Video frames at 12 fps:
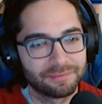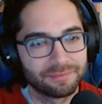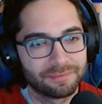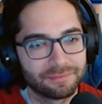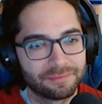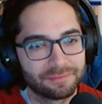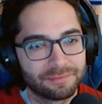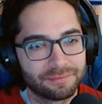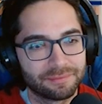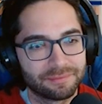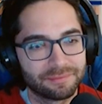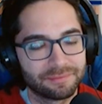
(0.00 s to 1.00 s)

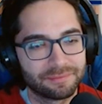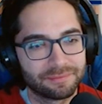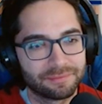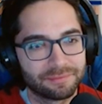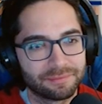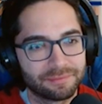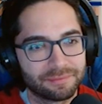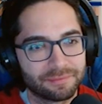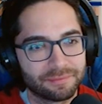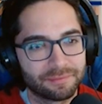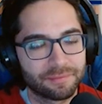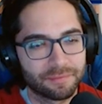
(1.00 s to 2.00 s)

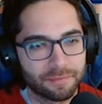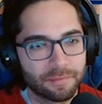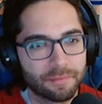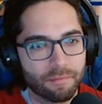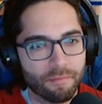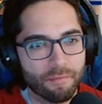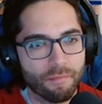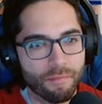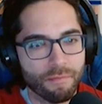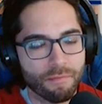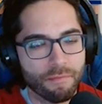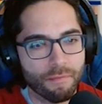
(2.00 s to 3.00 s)

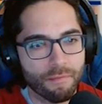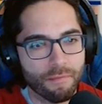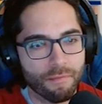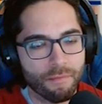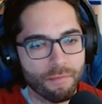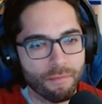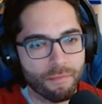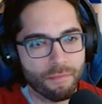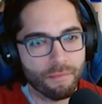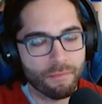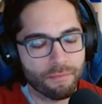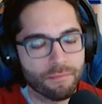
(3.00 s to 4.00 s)

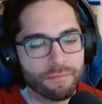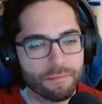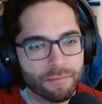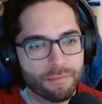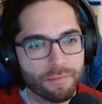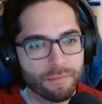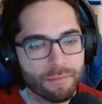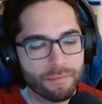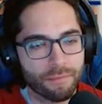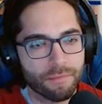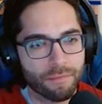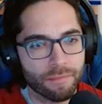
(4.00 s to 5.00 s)

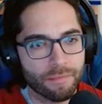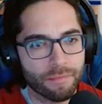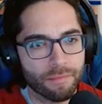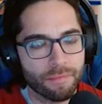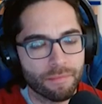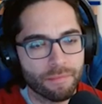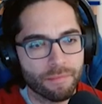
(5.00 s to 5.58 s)
No words are spoken by the person on screen.